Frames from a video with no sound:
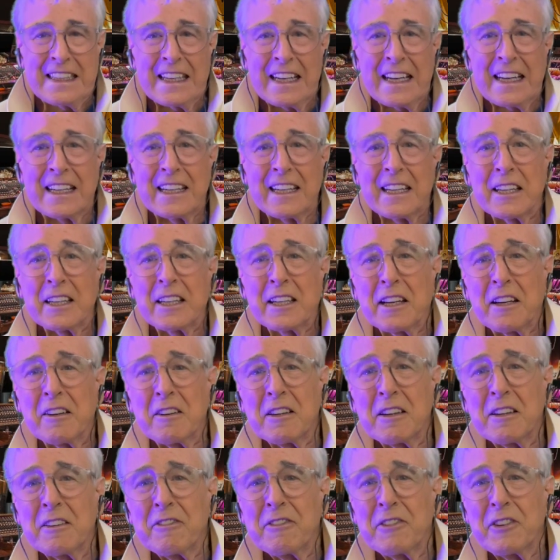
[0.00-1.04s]
And I'll
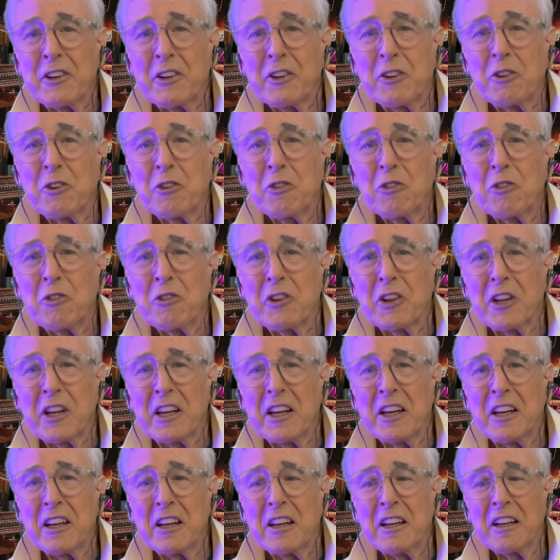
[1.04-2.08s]
give you
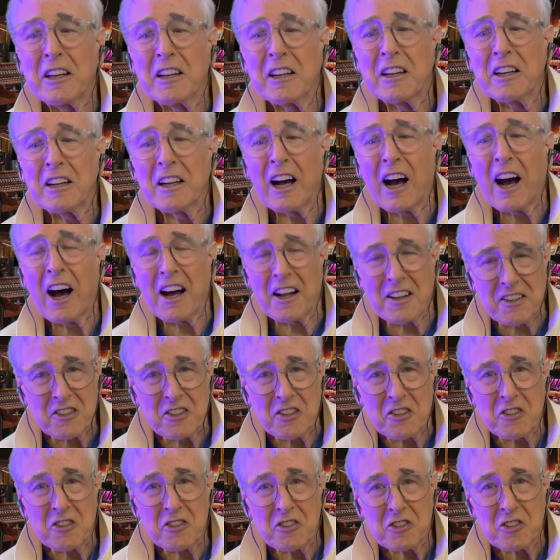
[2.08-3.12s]
the
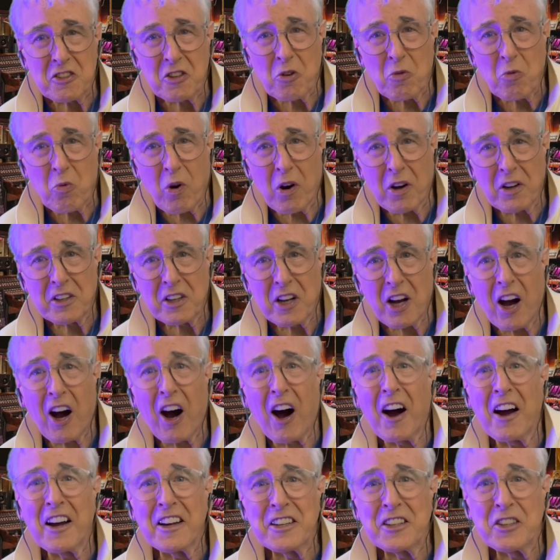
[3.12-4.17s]
answers to what
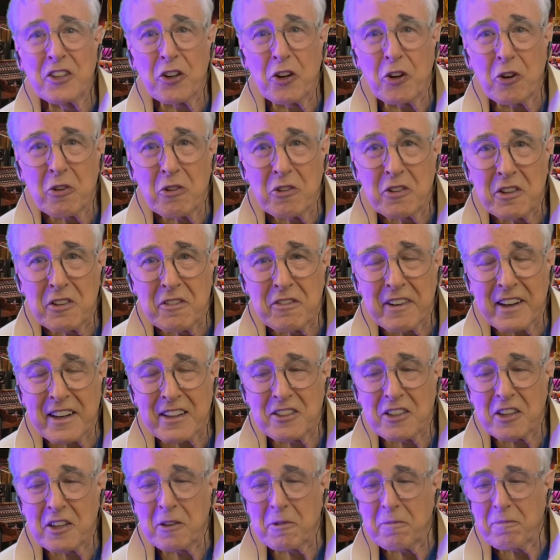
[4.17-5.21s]
I do to
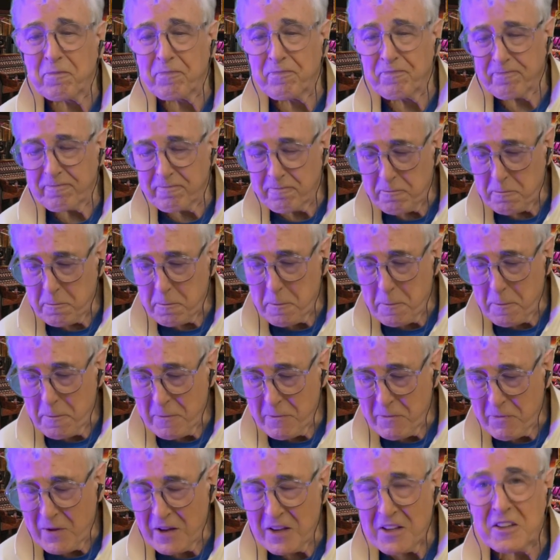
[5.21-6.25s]
fix it.
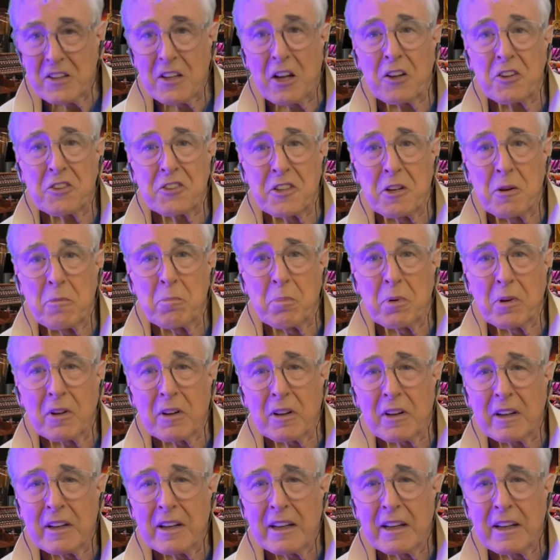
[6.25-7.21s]
Not simple.